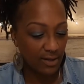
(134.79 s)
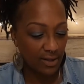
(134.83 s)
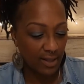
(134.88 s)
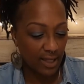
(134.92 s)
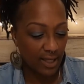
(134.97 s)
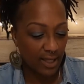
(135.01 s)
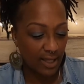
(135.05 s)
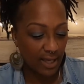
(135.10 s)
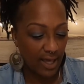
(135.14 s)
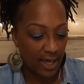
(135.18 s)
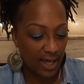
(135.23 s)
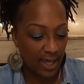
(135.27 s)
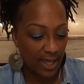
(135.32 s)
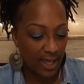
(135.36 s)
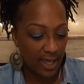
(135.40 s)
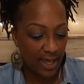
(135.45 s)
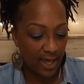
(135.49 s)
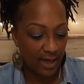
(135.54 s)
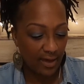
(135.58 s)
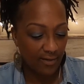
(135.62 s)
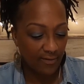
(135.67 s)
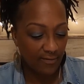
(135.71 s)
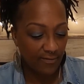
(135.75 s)
Like I
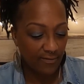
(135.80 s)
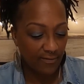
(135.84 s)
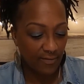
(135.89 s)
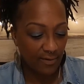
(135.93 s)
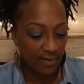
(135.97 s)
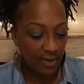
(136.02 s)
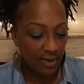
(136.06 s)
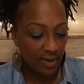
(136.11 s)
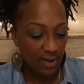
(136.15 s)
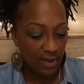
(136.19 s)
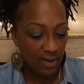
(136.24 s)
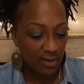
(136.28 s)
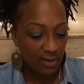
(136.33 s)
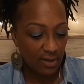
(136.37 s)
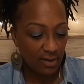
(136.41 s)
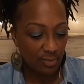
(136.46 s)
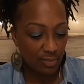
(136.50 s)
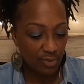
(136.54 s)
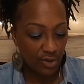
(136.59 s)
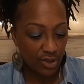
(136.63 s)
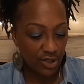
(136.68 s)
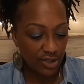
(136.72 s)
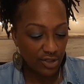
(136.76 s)
have the
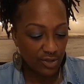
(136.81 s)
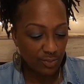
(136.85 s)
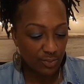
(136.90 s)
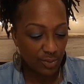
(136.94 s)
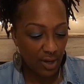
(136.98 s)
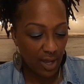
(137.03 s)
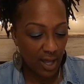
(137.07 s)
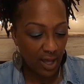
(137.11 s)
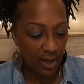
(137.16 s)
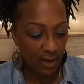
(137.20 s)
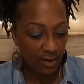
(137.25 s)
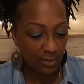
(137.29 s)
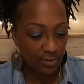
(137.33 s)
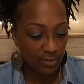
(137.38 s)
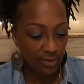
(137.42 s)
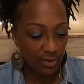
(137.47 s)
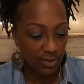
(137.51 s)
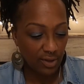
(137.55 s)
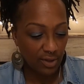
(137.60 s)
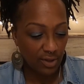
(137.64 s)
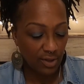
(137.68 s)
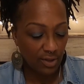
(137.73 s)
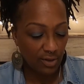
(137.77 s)
British pound,
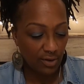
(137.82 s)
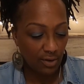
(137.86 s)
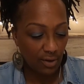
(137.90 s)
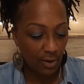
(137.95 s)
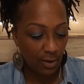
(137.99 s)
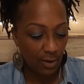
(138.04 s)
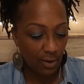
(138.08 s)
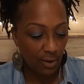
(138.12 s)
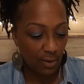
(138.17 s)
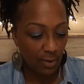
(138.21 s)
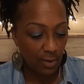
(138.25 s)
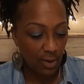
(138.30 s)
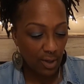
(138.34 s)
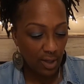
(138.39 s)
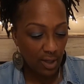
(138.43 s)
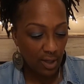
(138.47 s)
euro,